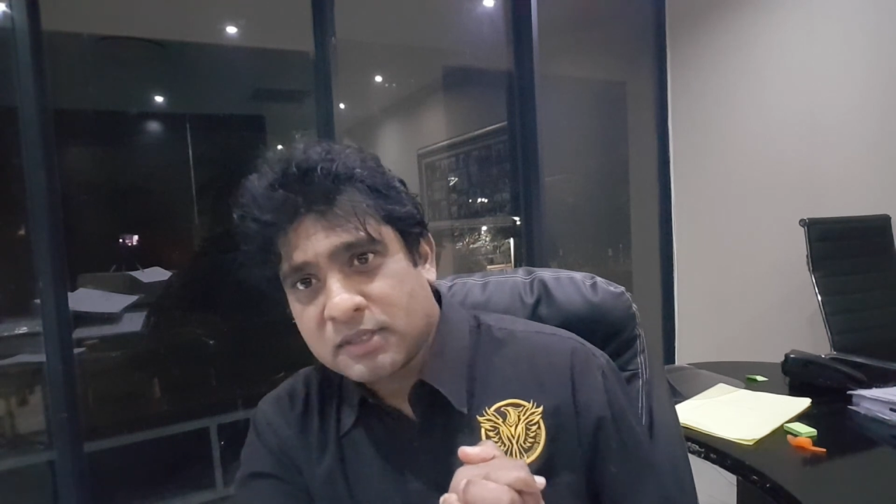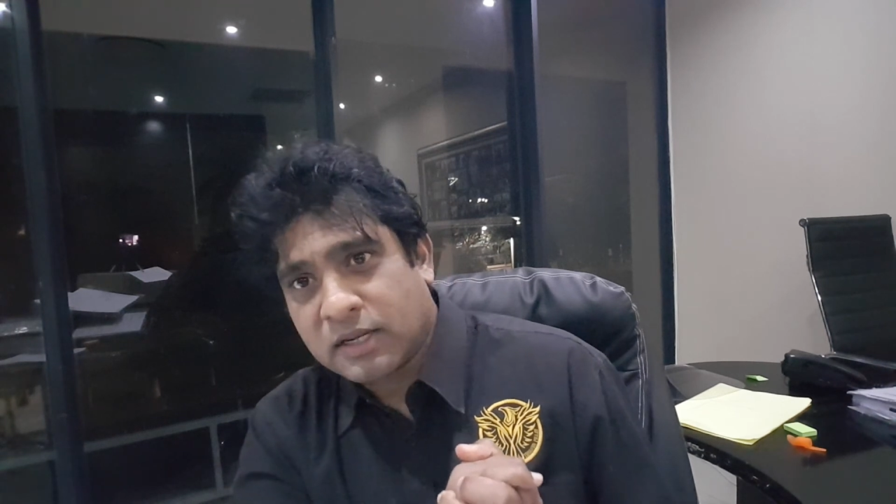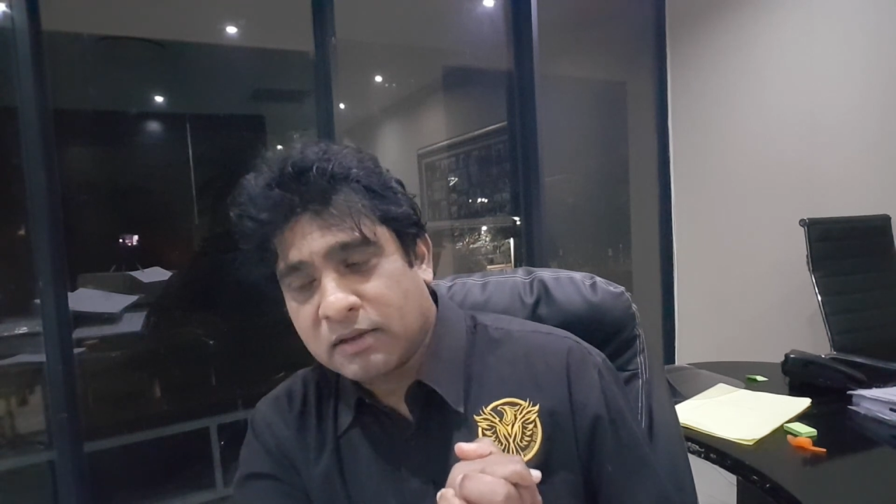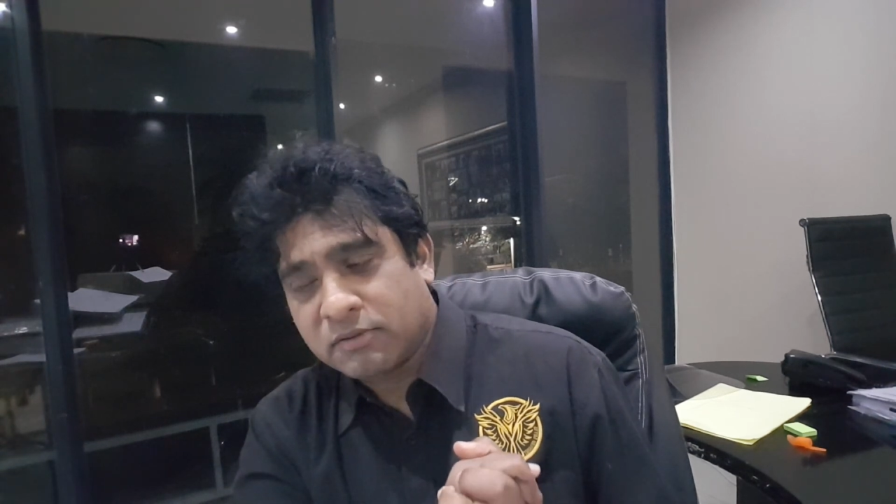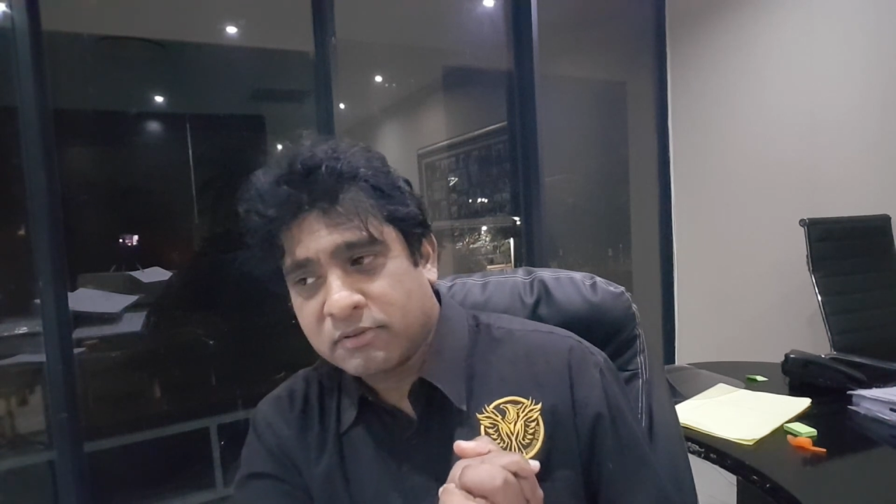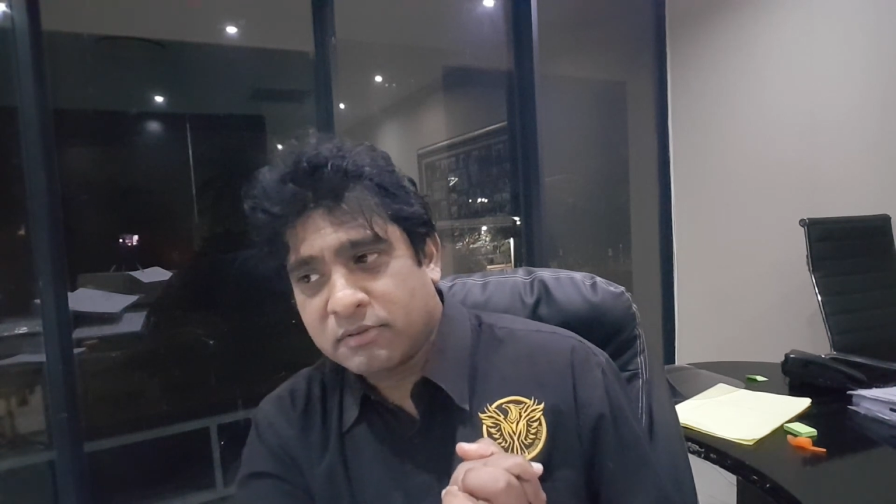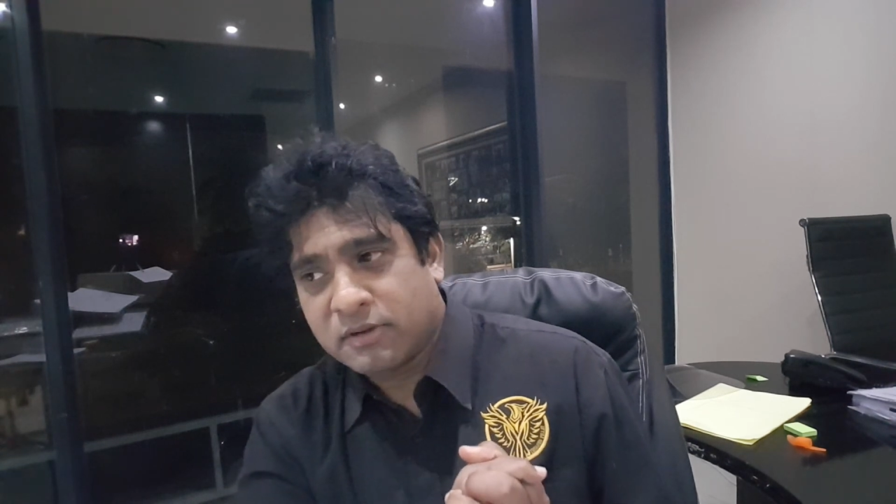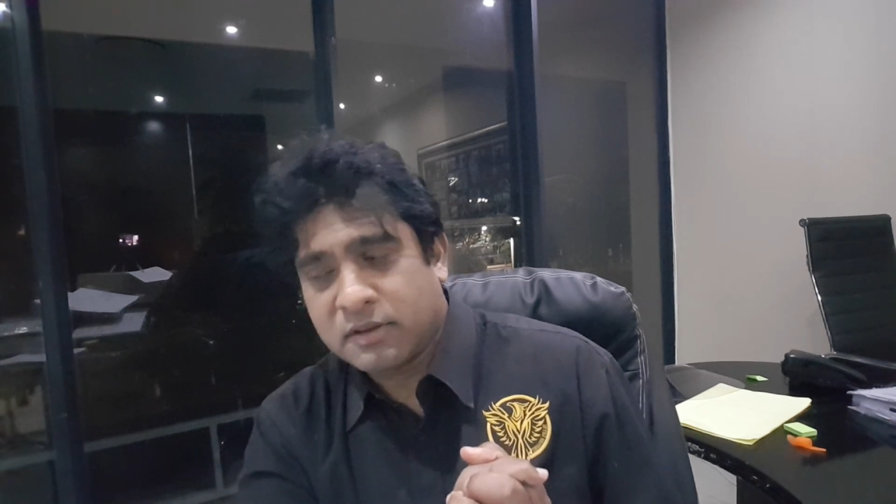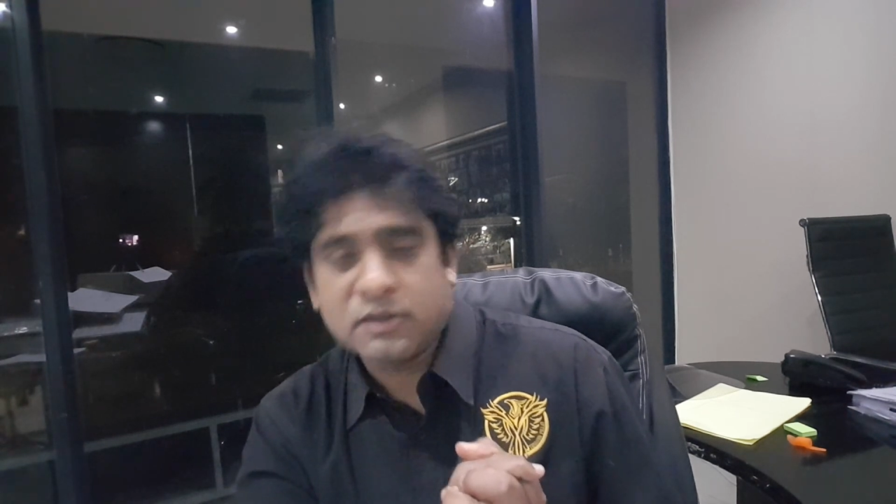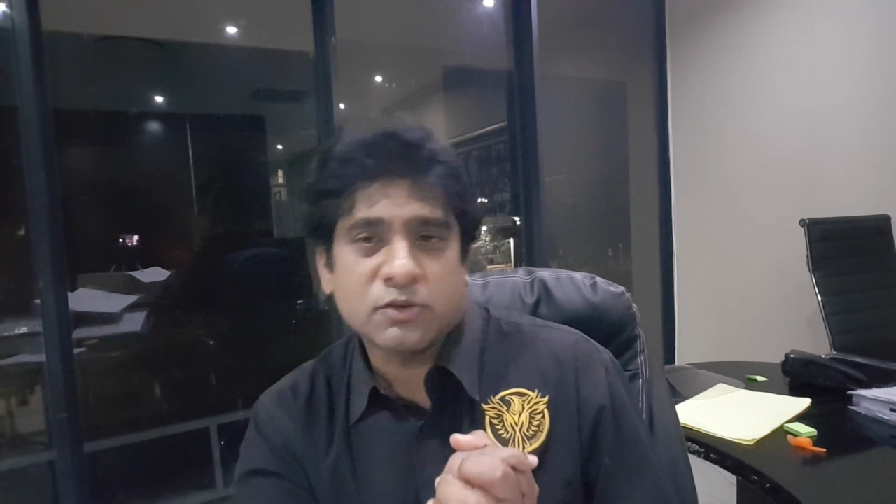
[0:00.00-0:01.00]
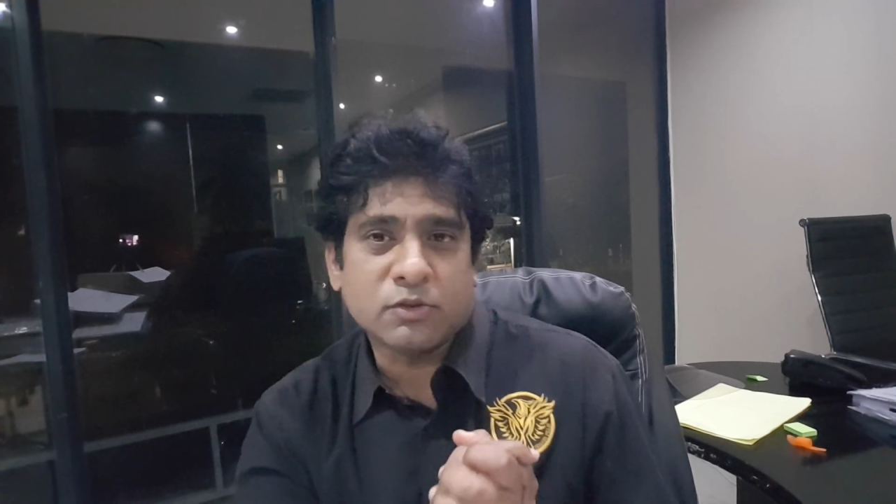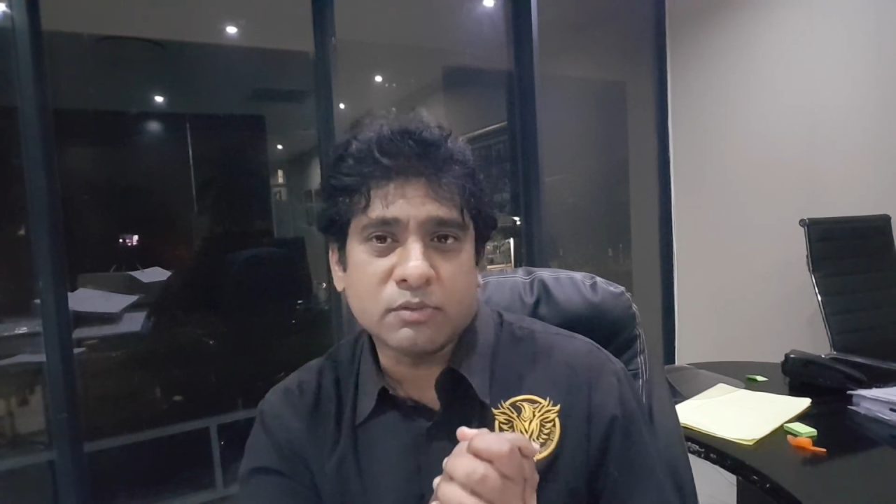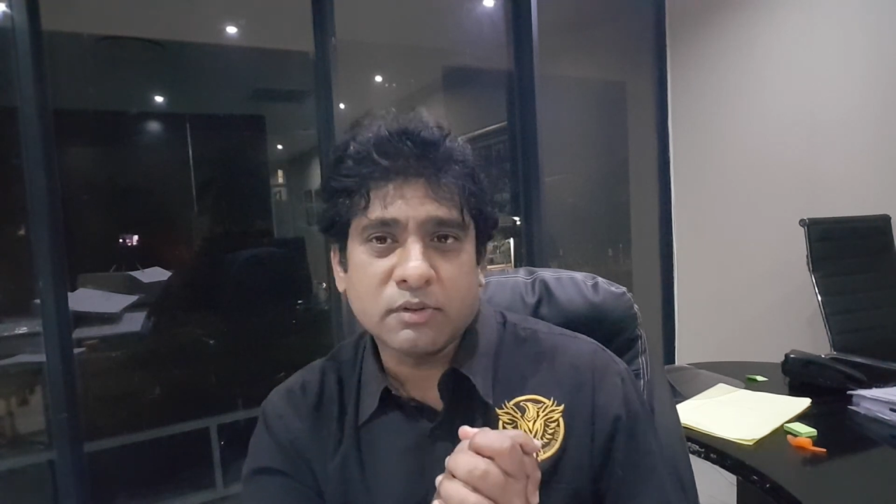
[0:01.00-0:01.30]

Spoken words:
life, and then 2,